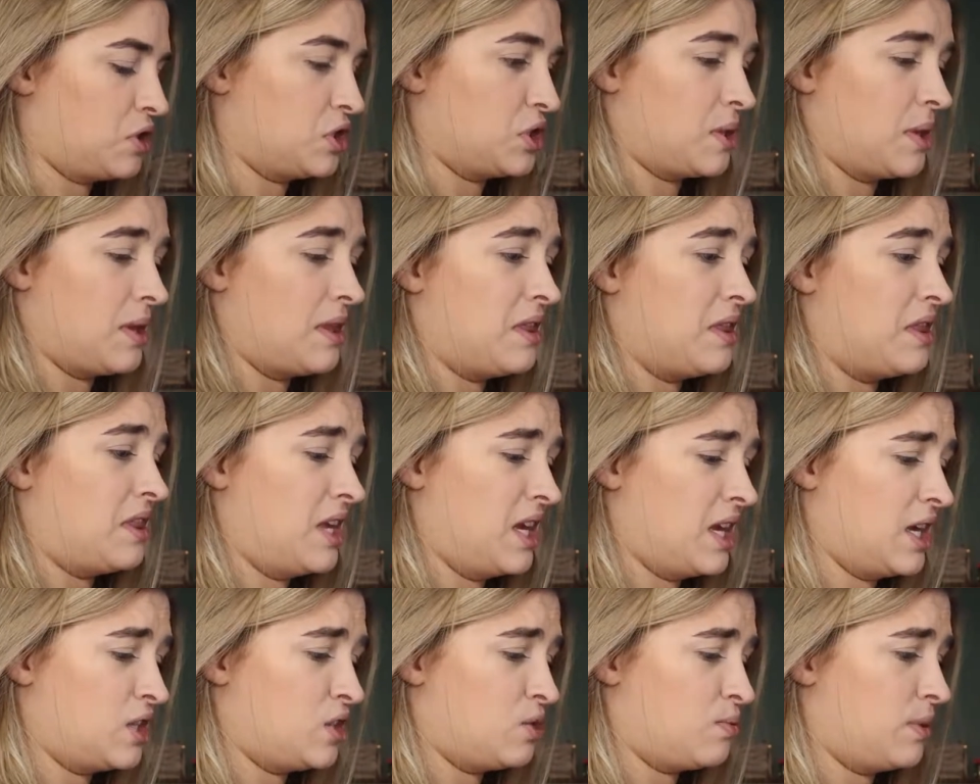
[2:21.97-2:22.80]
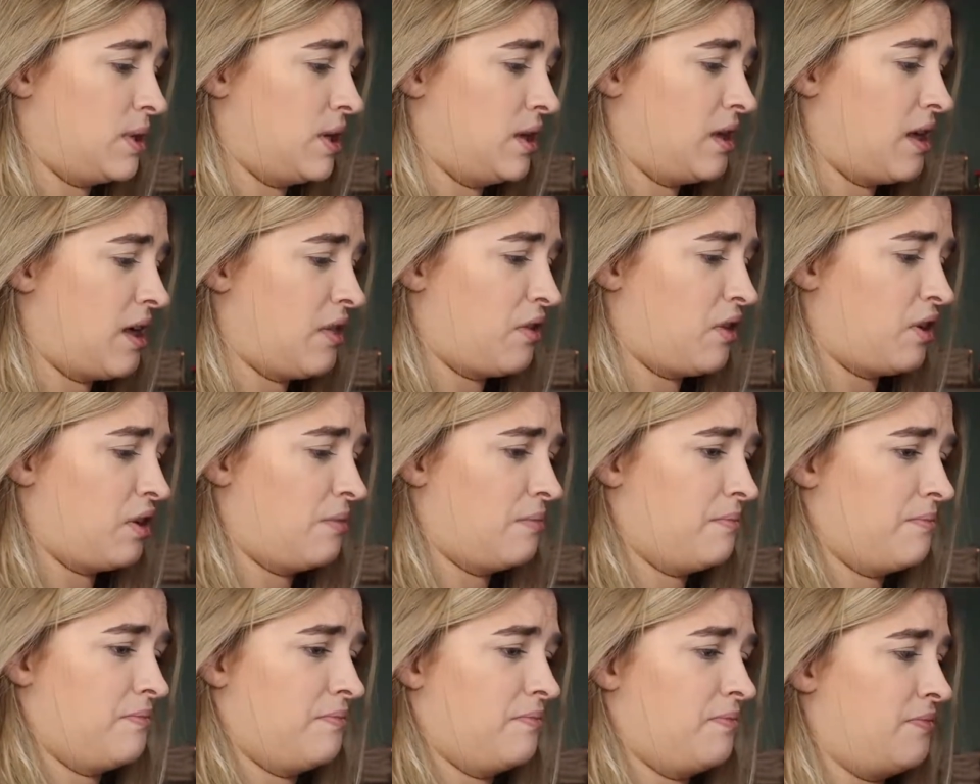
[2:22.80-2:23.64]
so I think it's real leather.
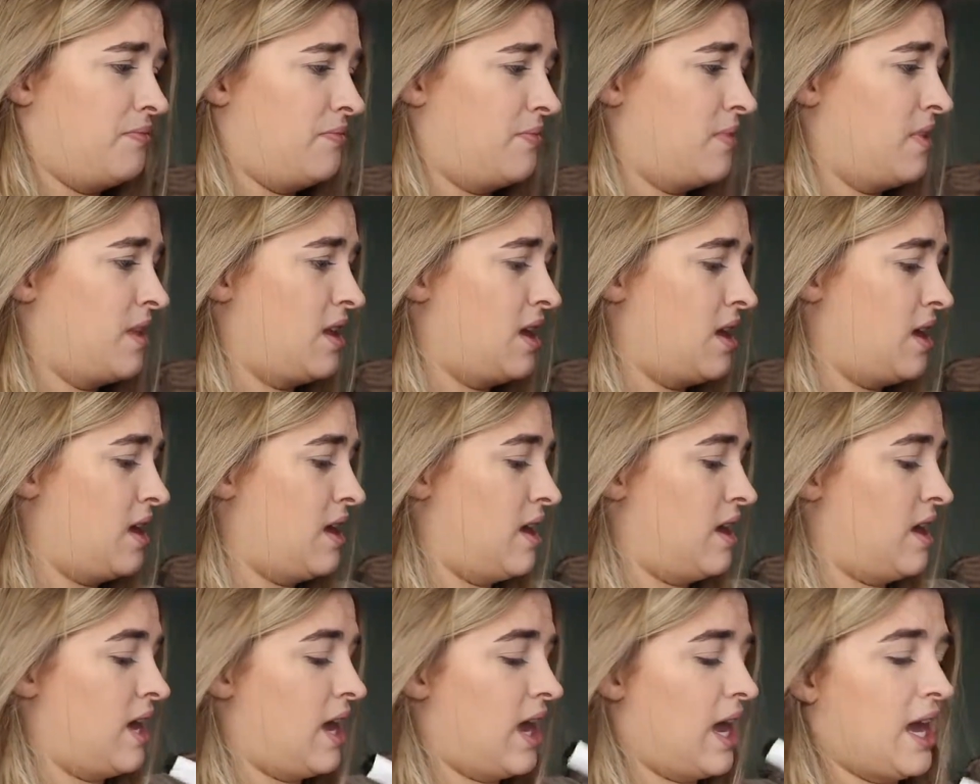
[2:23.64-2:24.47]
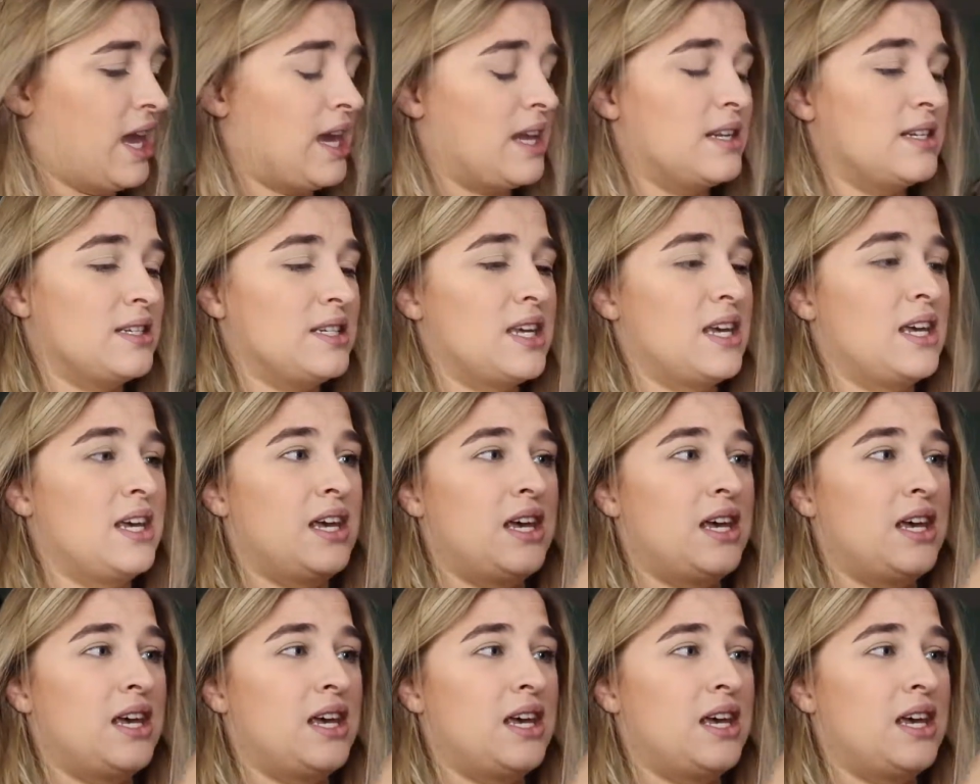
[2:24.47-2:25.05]
And